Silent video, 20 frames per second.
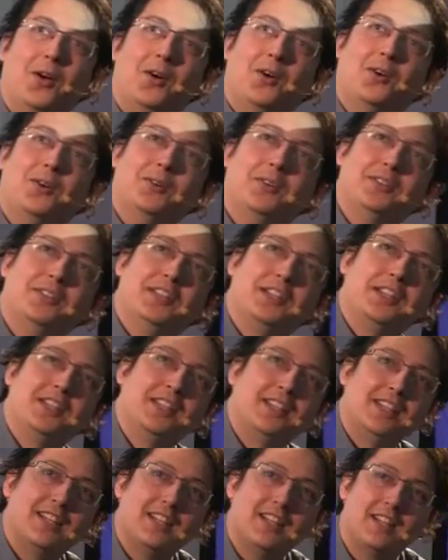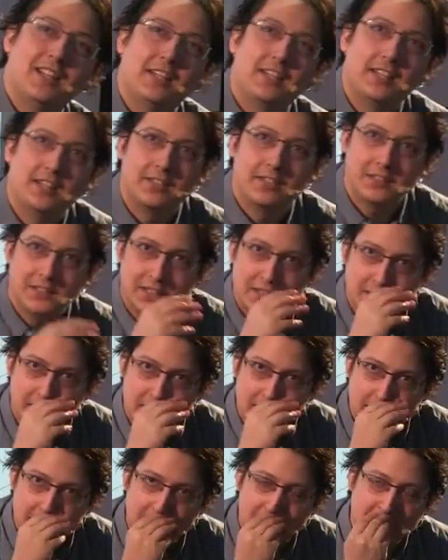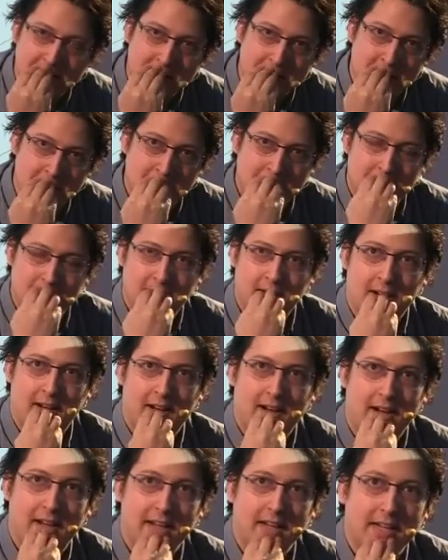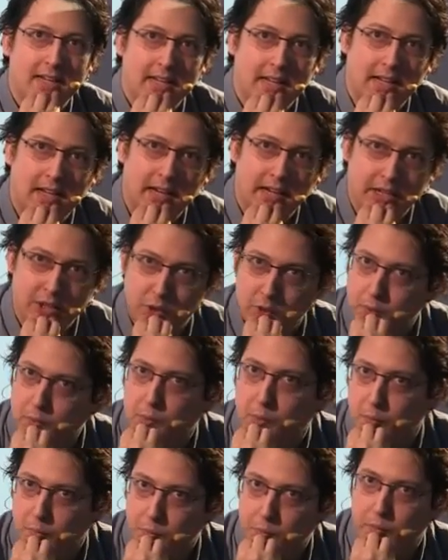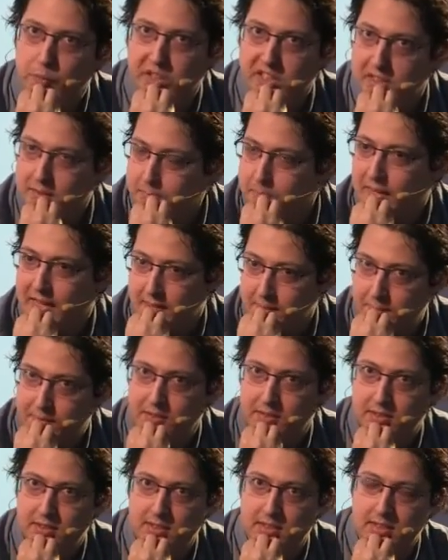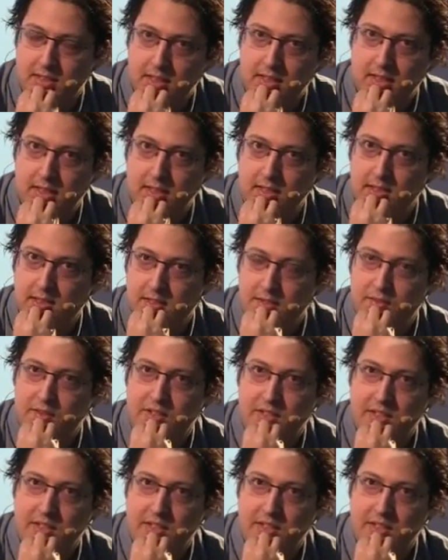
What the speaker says: on data science. I mean, I do read papers, different